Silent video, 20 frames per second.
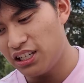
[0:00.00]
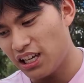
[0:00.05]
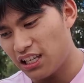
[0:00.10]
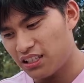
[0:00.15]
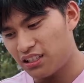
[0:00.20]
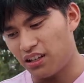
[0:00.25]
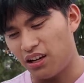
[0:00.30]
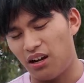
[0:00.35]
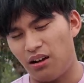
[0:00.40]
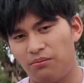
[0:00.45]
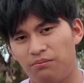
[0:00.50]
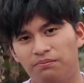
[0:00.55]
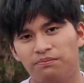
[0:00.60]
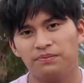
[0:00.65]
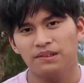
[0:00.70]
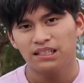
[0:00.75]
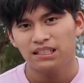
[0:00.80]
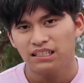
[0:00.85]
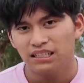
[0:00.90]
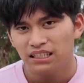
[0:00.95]
get some
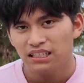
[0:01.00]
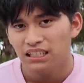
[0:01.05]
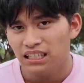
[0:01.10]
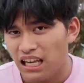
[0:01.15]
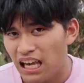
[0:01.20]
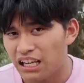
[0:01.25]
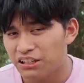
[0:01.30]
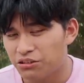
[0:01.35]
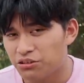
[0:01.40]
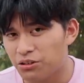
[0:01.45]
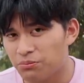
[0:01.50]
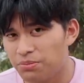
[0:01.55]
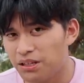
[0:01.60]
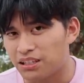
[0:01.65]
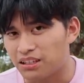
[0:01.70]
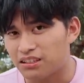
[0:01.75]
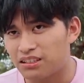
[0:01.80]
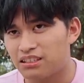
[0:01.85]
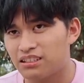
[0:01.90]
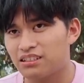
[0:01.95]
extra
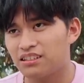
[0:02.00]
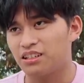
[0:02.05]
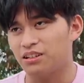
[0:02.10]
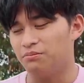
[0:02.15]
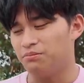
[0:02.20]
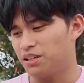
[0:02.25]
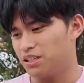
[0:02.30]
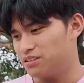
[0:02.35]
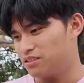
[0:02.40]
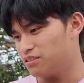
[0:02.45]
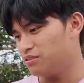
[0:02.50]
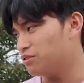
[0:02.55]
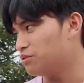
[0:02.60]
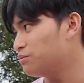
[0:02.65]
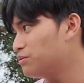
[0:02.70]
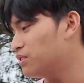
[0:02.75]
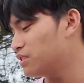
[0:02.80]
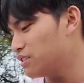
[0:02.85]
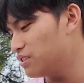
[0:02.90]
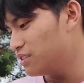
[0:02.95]
bits compared to the
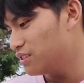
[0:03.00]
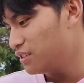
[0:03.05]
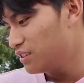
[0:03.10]
normal one,